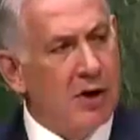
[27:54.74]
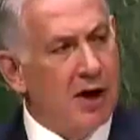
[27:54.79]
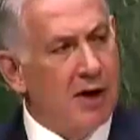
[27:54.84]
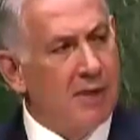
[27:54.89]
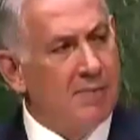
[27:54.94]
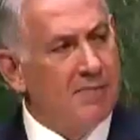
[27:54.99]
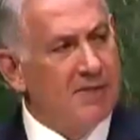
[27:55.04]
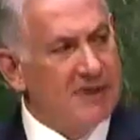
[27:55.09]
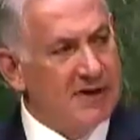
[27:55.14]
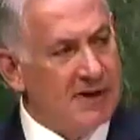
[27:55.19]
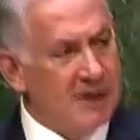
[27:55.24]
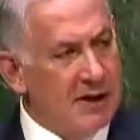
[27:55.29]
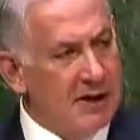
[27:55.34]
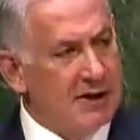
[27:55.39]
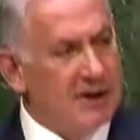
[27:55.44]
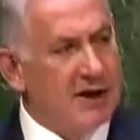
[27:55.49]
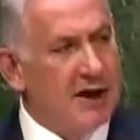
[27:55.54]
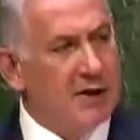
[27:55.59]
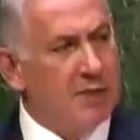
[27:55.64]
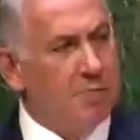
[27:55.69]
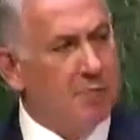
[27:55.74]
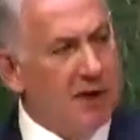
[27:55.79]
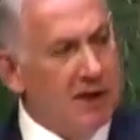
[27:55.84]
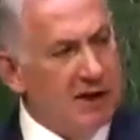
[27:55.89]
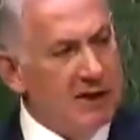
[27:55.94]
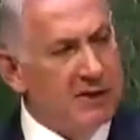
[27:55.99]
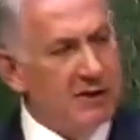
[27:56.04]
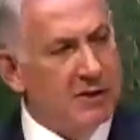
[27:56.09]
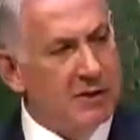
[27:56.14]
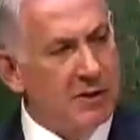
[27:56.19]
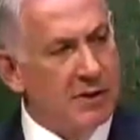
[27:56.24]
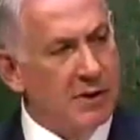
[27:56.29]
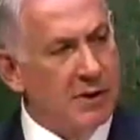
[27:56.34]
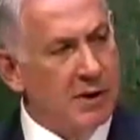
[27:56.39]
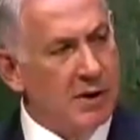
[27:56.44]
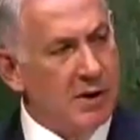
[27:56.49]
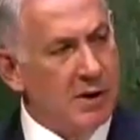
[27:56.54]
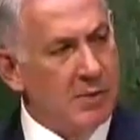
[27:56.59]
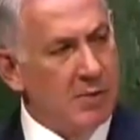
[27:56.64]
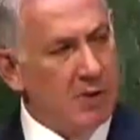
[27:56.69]
help facilitate peace
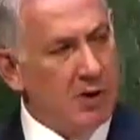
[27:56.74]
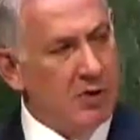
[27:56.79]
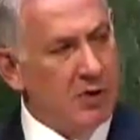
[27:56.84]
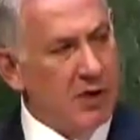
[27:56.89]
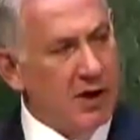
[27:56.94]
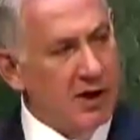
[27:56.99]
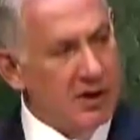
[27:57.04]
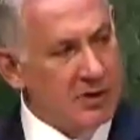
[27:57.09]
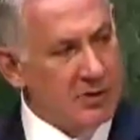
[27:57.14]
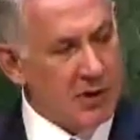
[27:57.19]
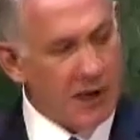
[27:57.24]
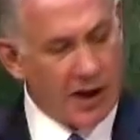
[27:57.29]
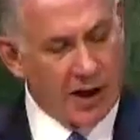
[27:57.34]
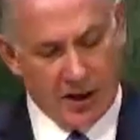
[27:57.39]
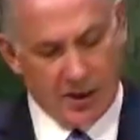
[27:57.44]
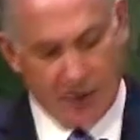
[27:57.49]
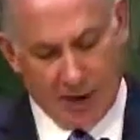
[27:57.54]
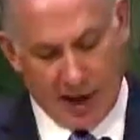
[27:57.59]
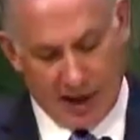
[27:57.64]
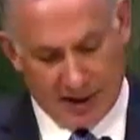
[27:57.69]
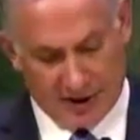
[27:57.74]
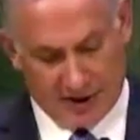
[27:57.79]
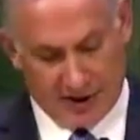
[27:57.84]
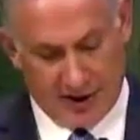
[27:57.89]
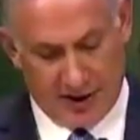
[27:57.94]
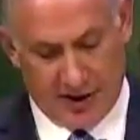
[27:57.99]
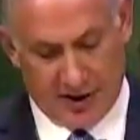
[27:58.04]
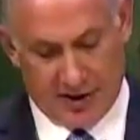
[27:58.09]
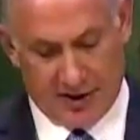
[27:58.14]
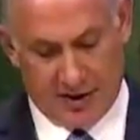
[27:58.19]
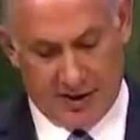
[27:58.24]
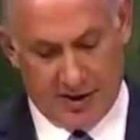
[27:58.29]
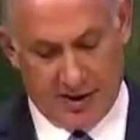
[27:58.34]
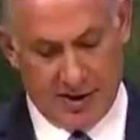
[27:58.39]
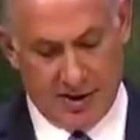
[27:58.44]
between Israel and the Palestinians.